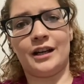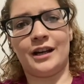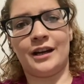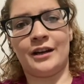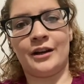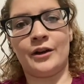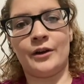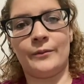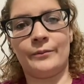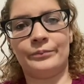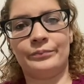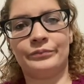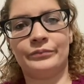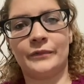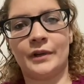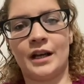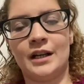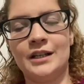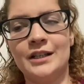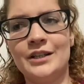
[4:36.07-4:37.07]
I
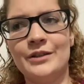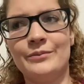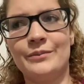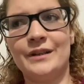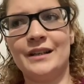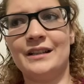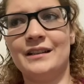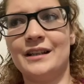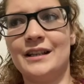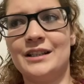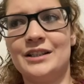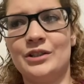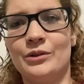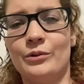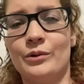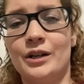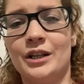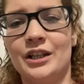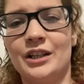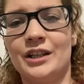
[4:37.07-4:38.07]
ended up being late to
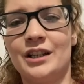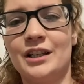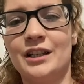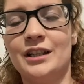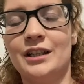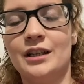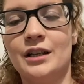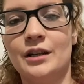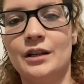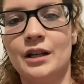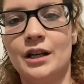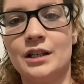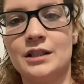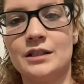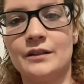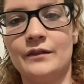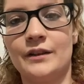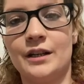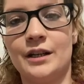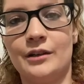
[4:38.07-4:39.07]
work because
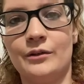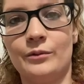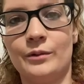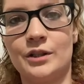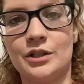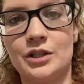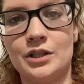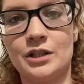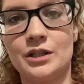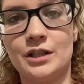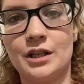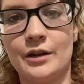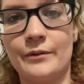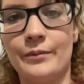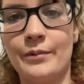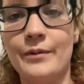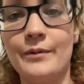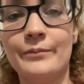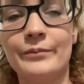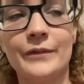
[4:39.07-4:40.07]
of it, which is
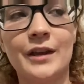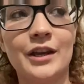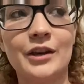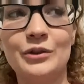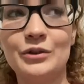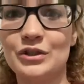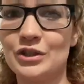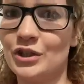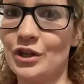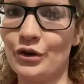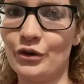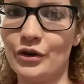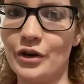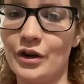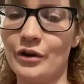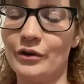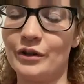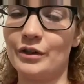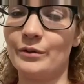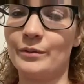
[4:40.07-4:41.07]
a huge
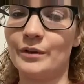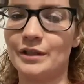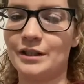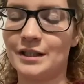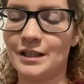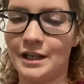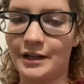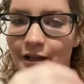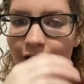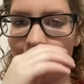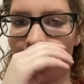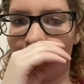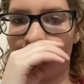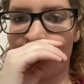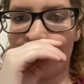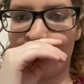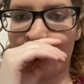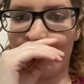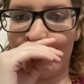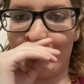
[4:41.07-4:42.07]
no-no in the military.
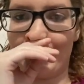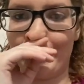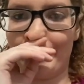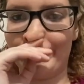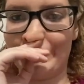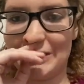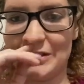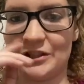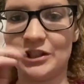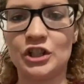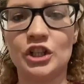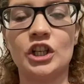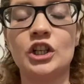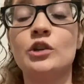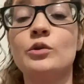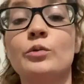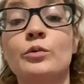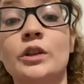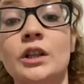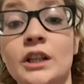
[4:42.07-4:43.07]
So it started
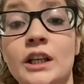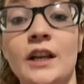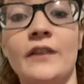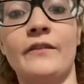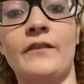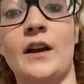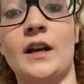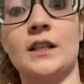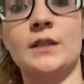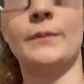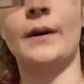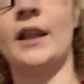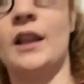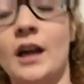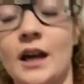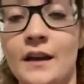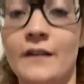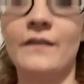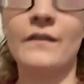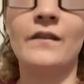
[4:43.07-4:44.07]
to really affect my
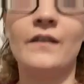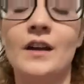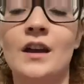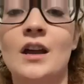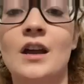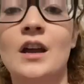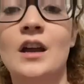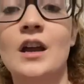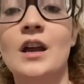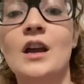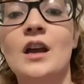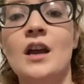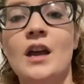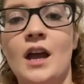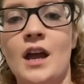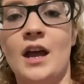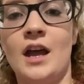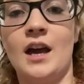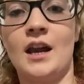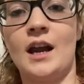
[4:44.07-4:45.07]
life,
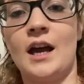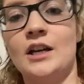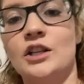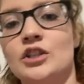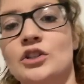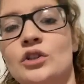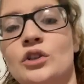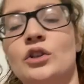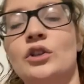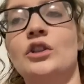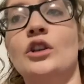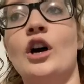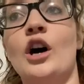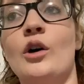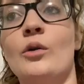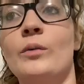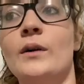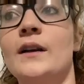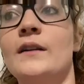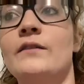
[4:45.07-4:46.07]
and I just could not
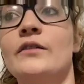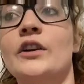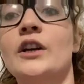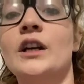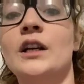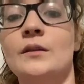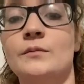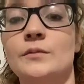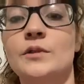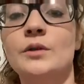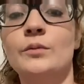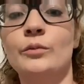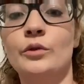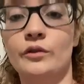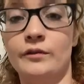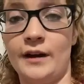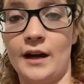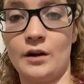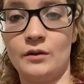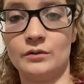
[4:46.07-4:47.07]
wait for him to move
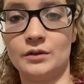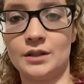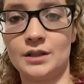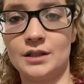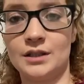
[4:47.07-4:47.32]
out.